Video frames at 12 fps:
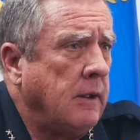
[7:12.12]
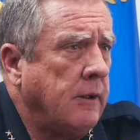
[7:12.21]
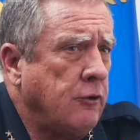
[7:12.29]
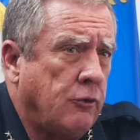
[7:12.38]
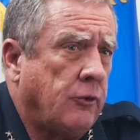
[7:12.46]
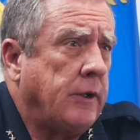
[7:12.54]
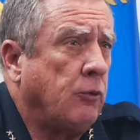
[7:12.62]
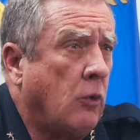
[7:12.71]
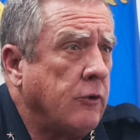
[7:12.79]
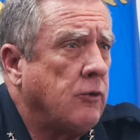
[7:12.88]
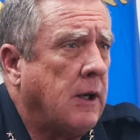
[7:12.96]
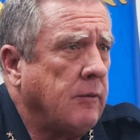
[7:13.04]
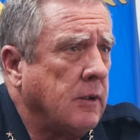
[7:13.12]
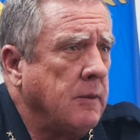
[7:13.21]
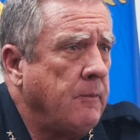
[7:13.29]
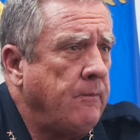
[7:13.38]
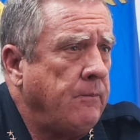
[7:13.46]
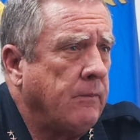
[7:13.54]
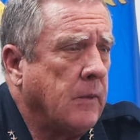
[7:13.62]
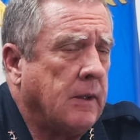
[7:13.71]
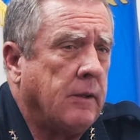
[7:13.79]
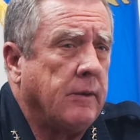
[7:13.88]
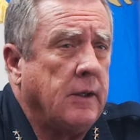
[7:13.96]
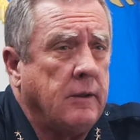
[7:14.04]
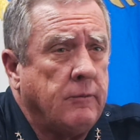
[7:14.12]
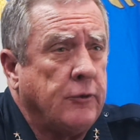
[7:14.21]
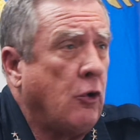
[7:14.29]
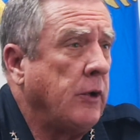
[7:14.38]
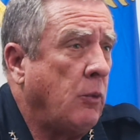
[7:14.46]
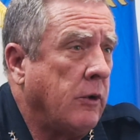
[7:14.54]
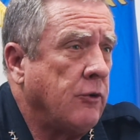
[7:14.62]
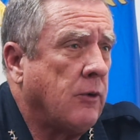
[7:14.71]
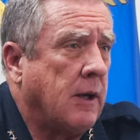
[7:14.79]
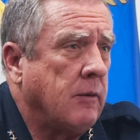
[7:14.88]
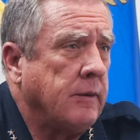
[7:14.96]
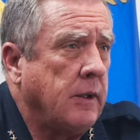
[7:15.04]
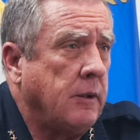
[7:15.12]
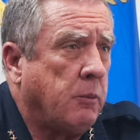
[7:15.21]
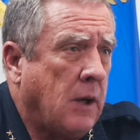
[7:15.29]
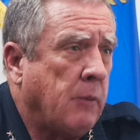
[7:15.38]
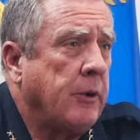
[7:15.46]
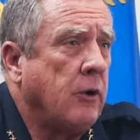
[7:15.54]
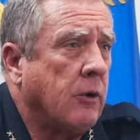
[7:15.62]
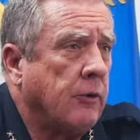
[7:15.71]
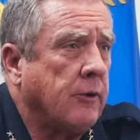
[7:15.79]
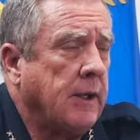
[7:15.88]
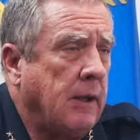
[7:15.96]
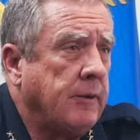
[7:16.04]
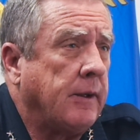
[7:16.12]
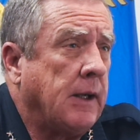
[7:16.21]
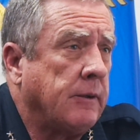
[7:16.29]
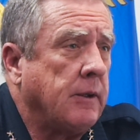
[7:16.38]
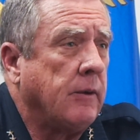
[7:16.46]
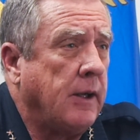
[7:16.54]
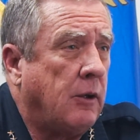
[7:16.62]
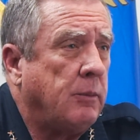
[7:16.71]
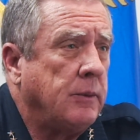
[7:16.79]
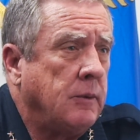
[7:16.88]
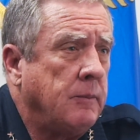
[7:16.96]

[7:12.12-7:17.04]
and usually it's one driver. Well, then if there's only one driver, then the property owner is going to have to get out there and help.